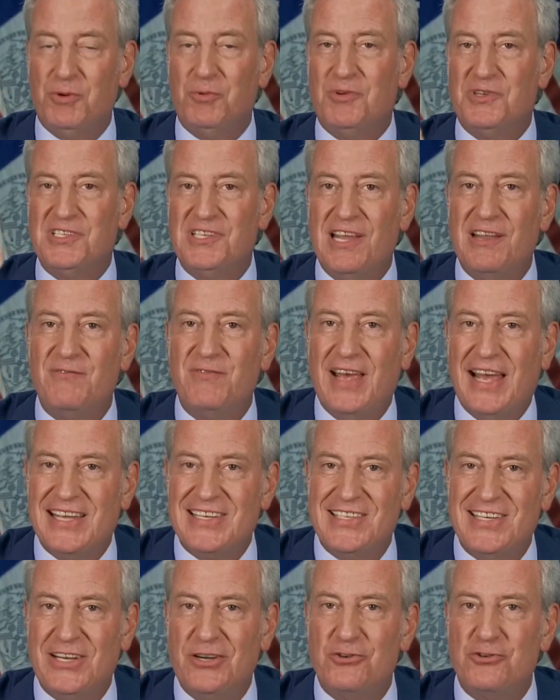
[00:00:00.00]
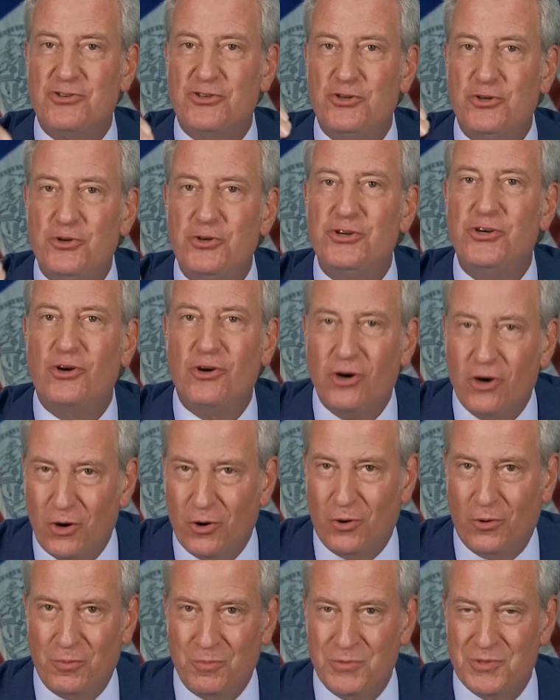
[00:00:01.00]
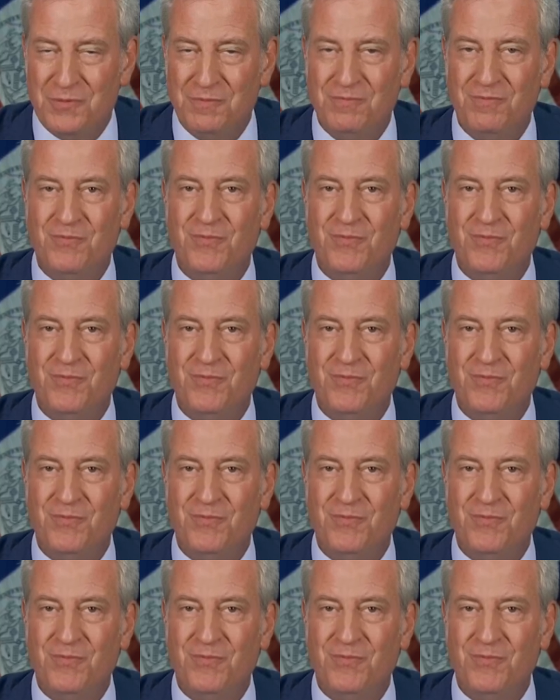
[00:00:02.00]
We will send vaccinators to your homes